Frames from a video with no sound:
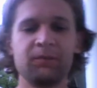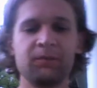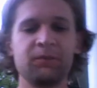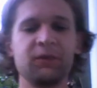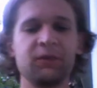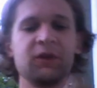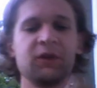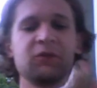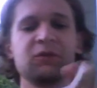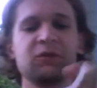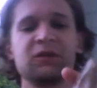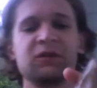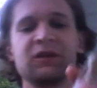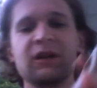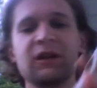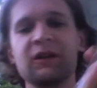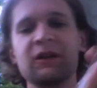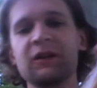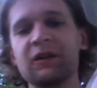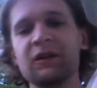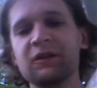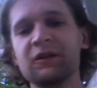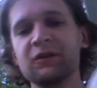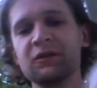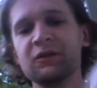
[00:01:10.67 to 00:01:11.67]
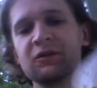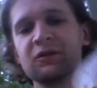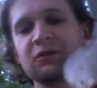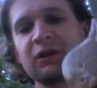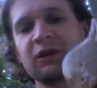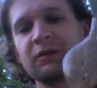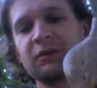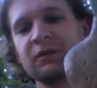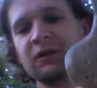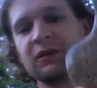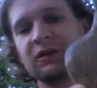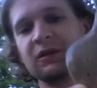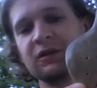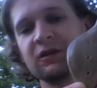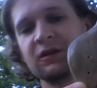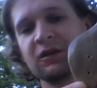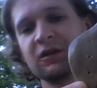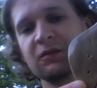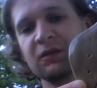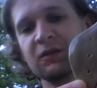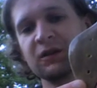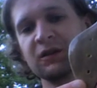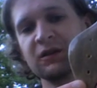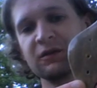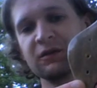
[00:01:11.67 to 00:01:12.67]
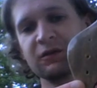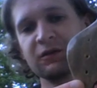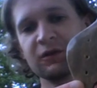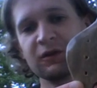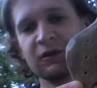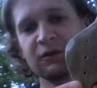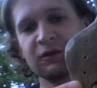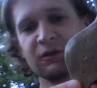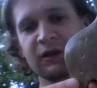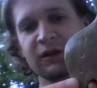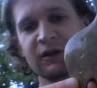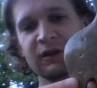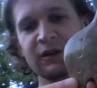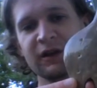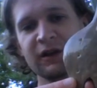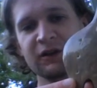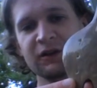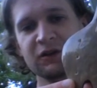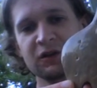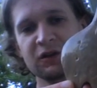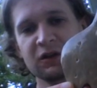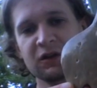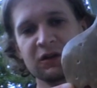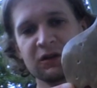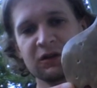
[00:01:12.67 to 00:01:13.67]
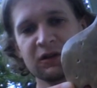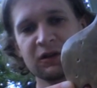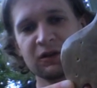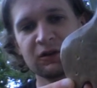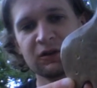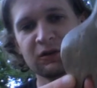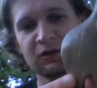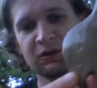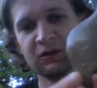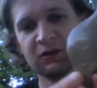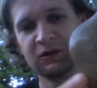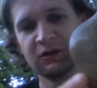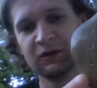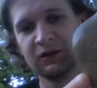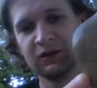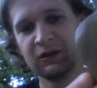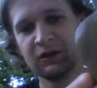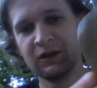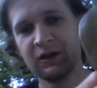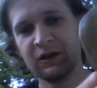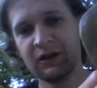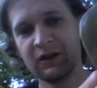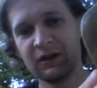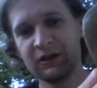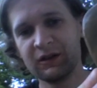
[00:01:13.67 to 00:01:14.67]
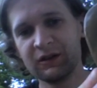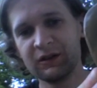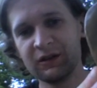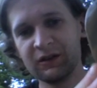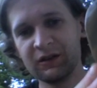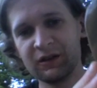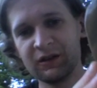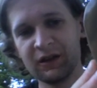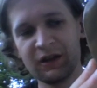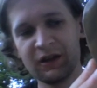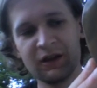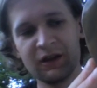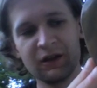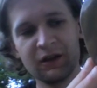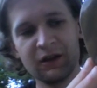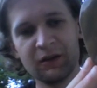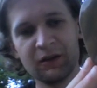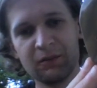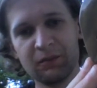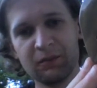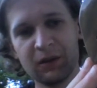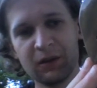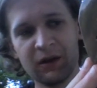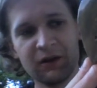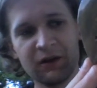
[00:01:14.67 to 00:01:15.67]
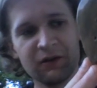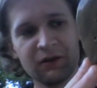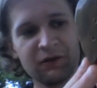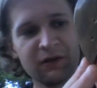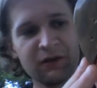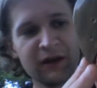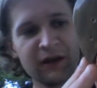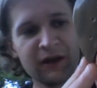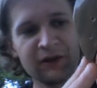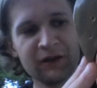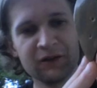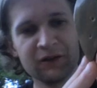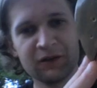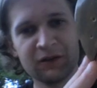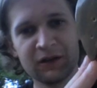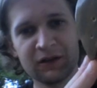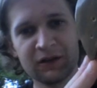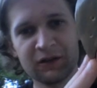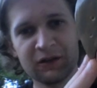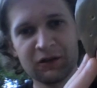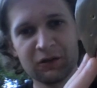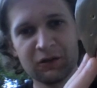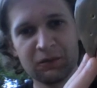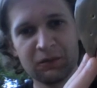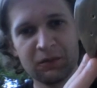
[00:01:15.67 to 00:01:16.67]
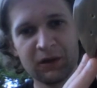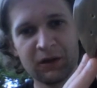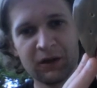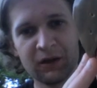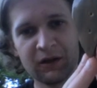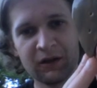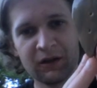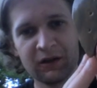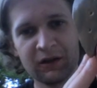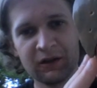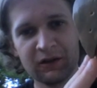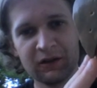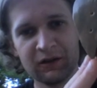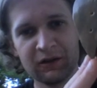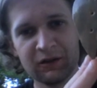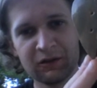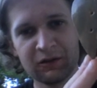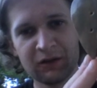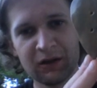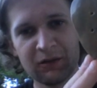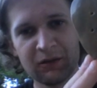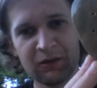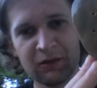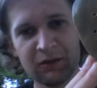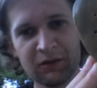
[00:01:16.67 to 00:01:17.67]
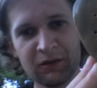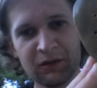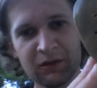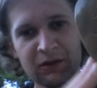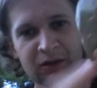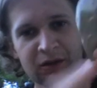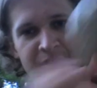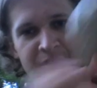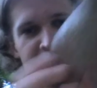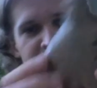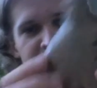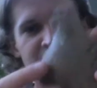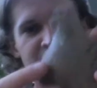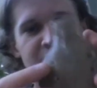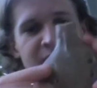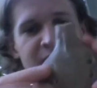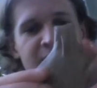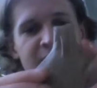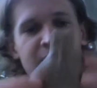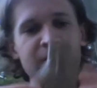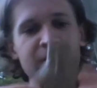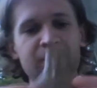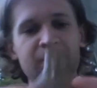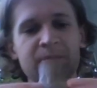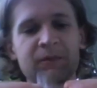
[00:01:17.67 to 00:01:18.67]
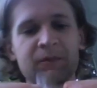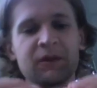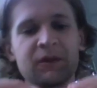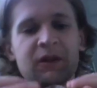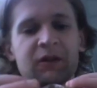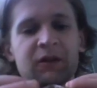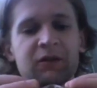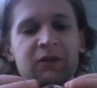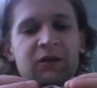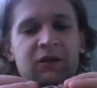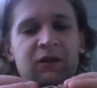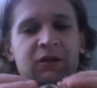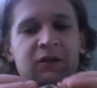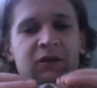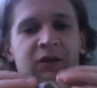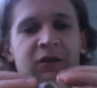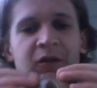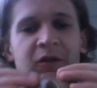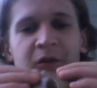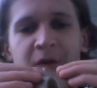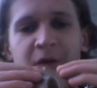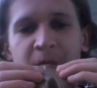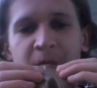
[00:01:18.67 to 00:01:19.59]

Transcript: this one's not luster inscribed, but this is a commission for a friend. It has a little. She's a pug fan, so it has a little pug inscribed into it. Sounds like so.